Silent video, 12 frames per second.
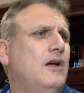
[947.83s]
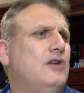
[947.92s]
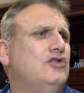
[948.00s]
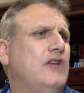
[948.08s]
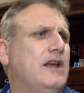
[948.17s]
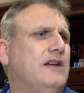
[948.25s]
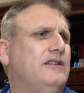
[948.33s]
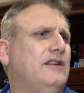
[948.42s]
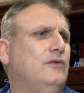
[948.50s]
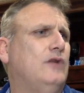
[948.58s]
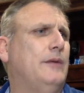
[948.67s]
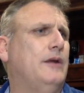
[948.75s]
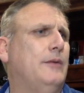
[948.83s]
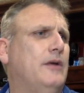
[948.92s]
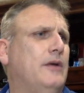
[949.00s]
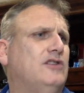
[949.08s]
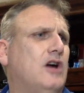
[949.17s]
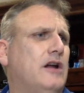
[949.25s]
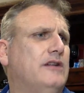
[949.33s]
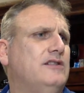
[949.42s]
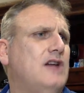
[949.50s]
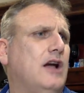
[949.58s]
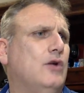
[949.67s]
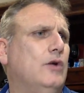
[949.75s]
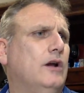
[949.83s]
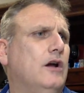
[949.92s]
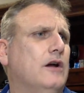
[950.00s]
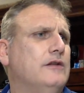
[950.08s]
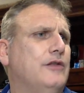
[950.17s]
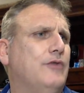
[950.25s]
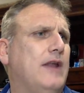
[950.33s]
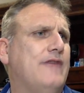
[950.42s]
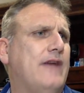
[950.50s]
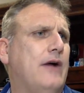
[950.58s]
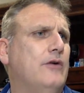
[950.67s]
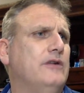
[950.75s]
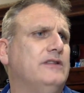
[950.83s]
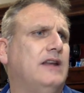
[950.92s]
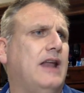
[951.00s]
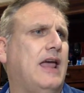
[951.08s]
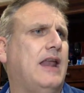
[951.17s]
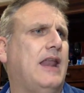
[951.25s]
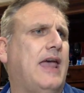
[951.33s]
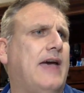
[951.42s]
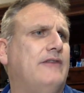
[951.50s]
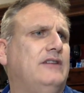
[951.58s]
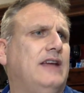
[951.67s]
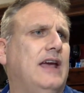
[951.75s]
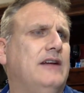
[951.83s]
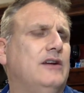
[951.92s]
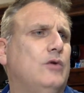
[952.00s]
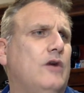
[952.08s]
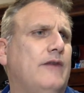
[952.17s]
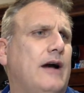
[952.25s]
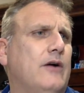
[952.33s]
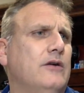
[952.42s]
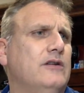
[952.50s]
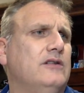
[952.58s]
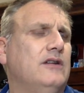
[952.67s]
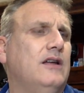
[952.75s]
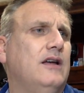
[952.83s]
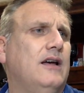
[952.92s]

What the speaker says: Shannon says, WW has taught us not going longer than 3.5 hours and have 10 to 12 hours